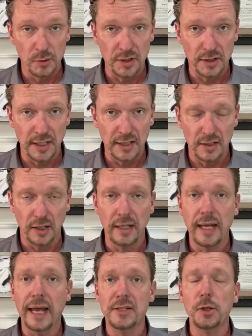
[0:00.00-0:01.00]
as
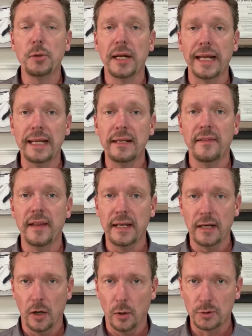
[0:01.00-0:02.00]
easily as you can eat
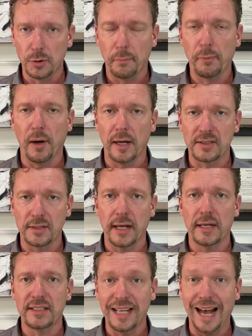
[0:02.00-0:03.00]
the ultra
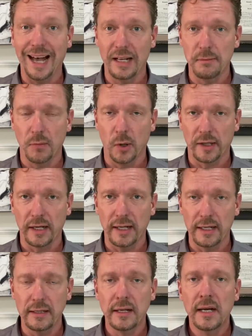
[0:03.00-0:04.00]
processed, highly
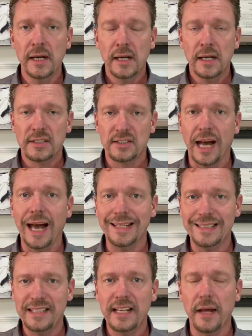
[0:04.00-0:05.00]
marketed,
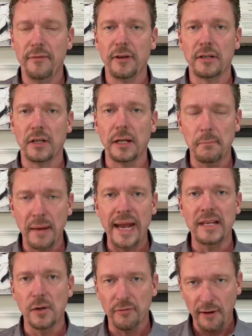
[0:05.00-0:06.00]
scientifically
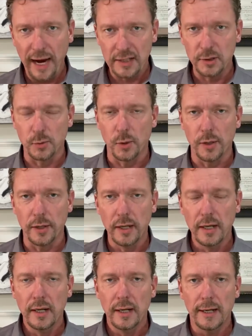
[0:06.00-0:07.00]
manufactured
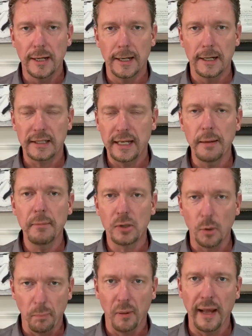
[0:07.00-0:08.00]

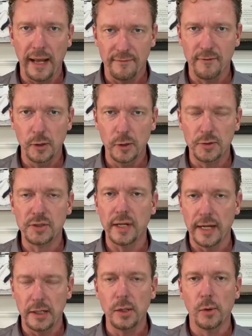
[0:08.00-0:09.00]
chemical plant foods
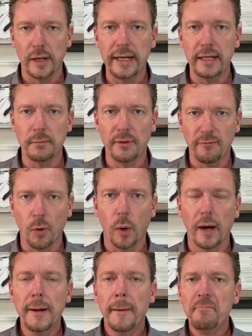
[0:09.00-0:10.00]
that you were eating before.